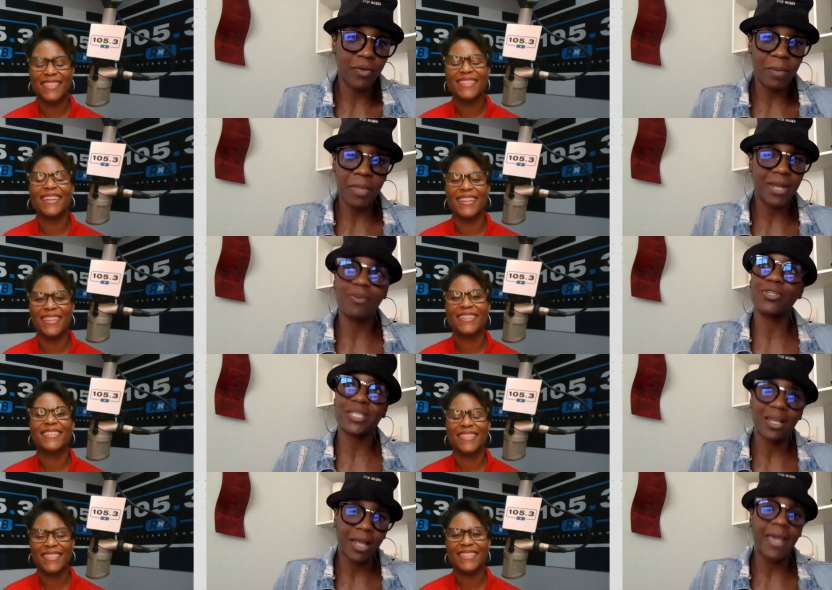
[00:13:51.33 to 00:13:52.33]
Speaker 1: I'm not even gonna
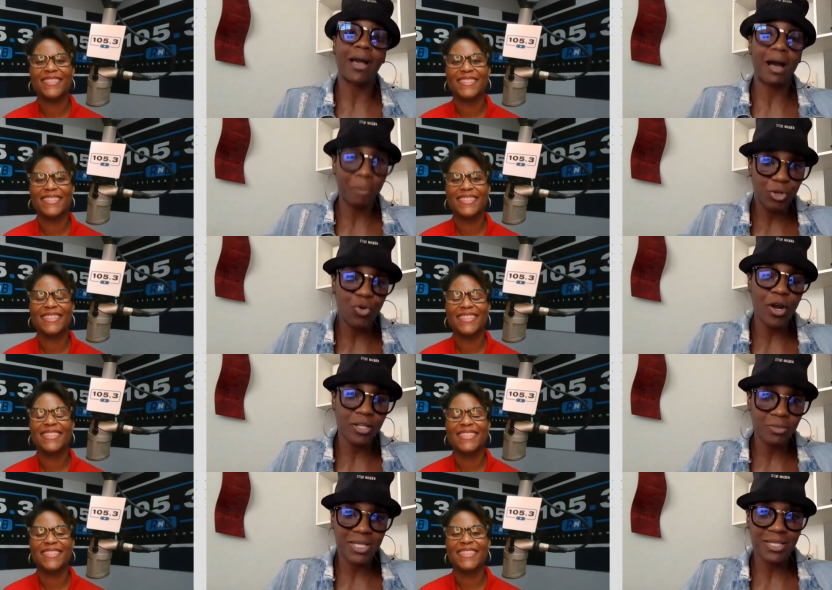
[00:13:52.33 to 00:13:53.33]
say like like new
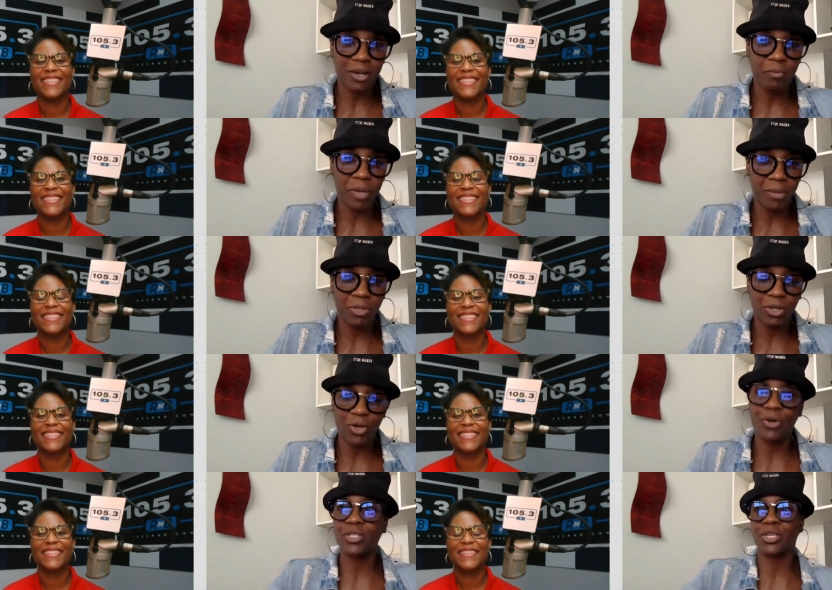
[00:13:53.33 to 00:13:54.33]
artist myself.
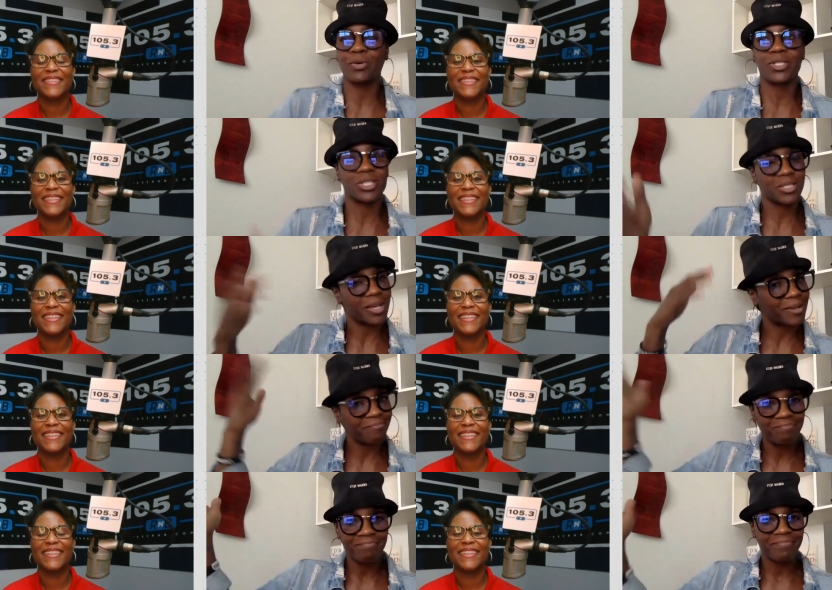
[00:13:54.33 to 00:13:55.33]
Mm-hmm. It's just like
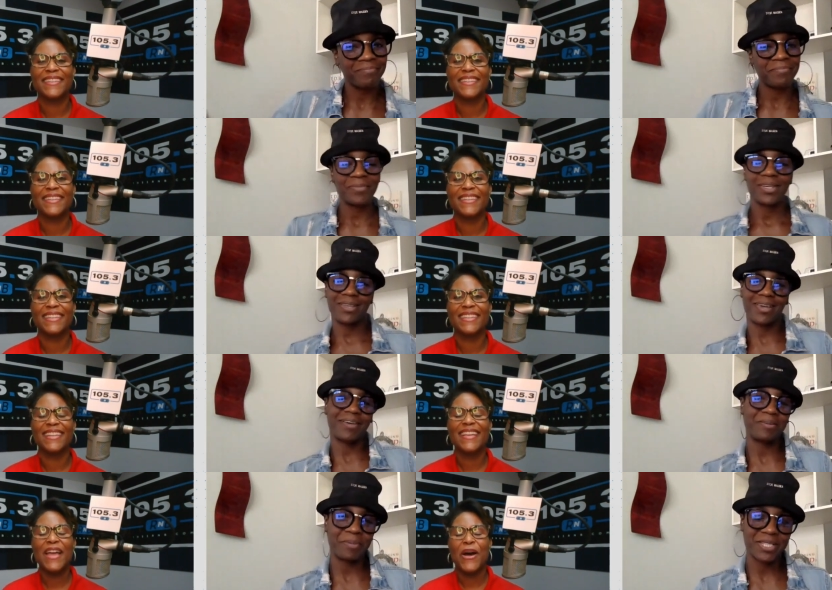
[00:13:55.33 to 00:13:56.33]
yeah,
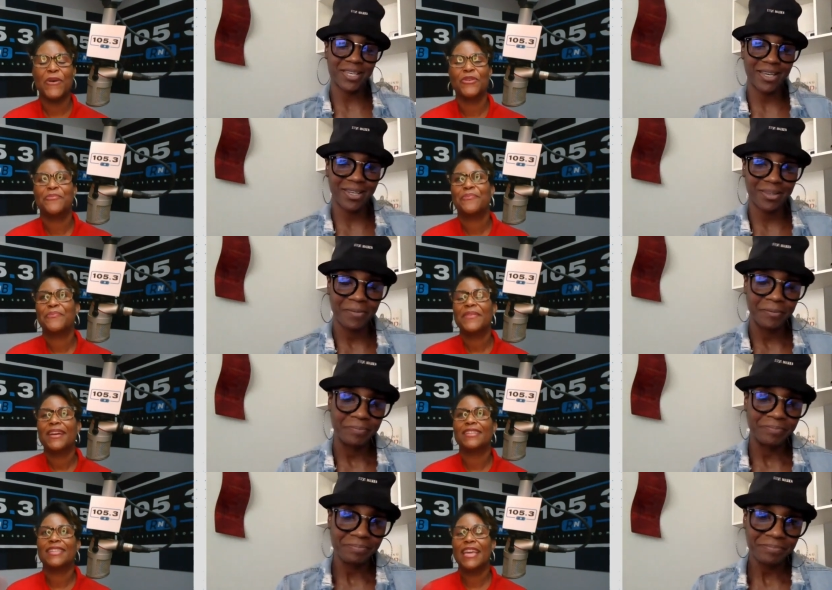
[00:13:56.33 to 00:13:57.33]
I'm excited. Well,
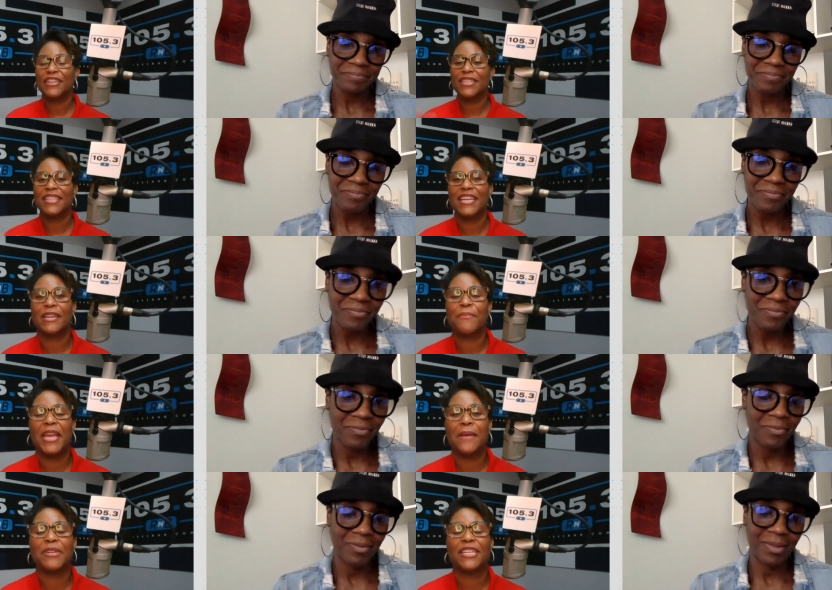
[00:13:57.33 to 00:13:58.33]
Speaker 2: here's the thing,
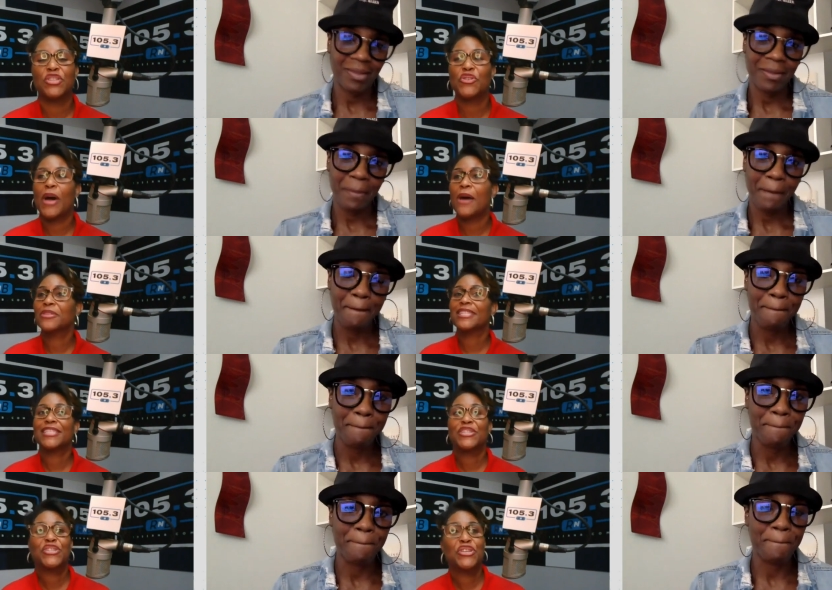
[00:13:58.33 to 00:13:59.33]
Pam, because you know, I was
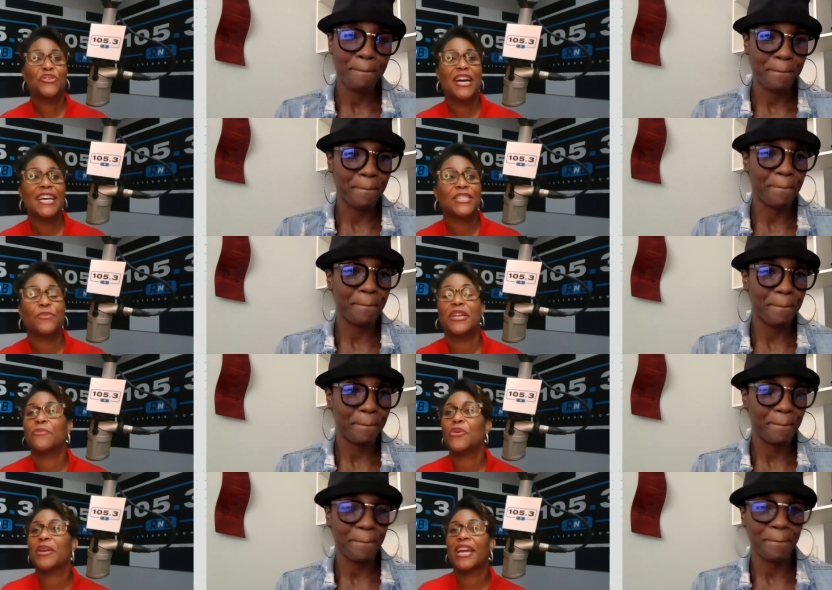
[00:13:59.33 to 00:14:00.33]
listening to you guys when
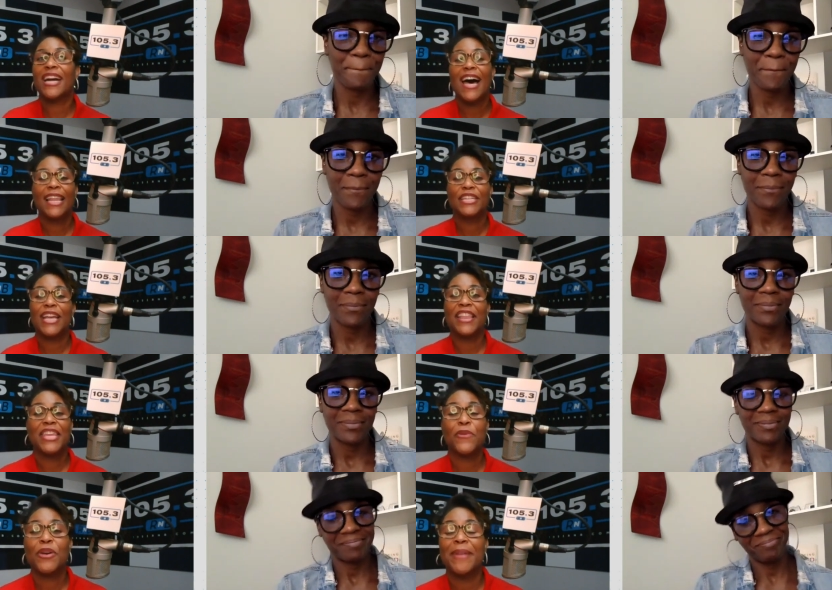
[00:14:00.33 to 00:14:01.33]
we were in college. I
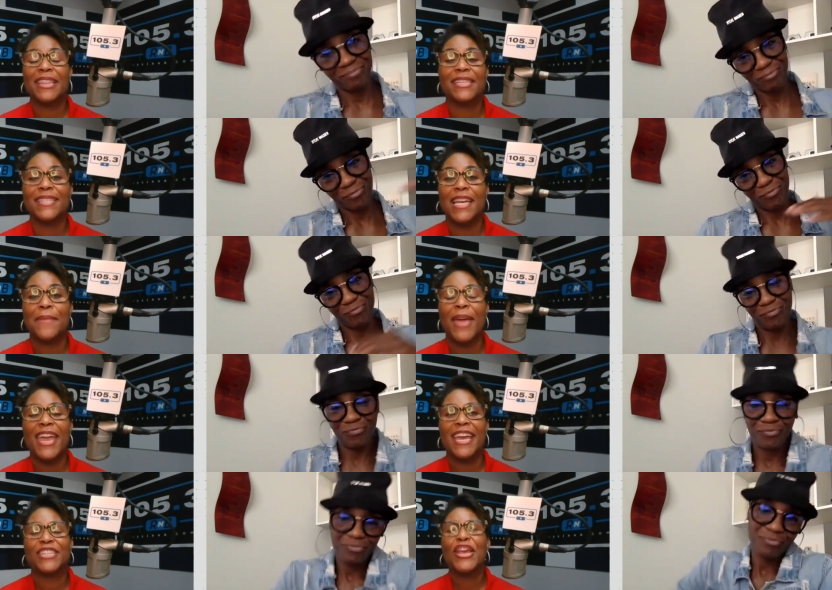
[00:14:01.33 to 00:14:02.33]
think we're about the same
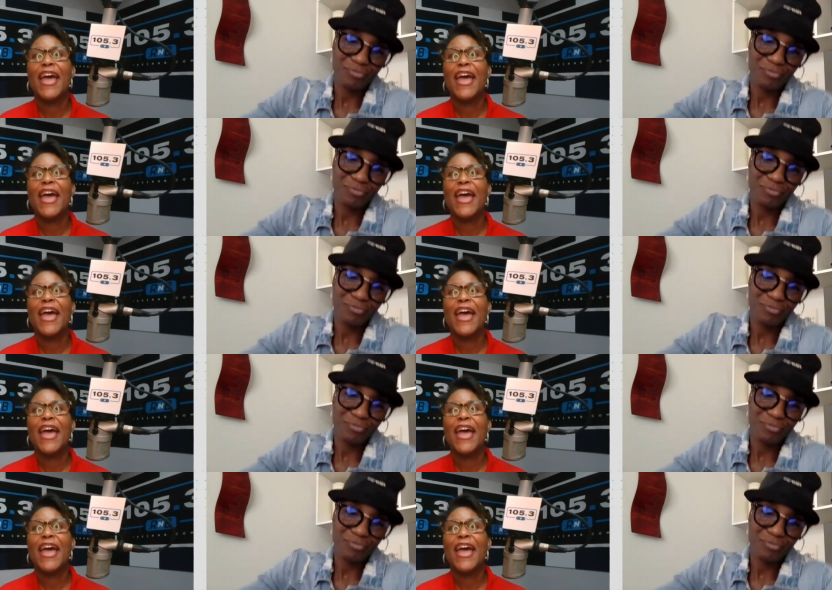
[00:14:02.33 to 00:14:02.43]
age.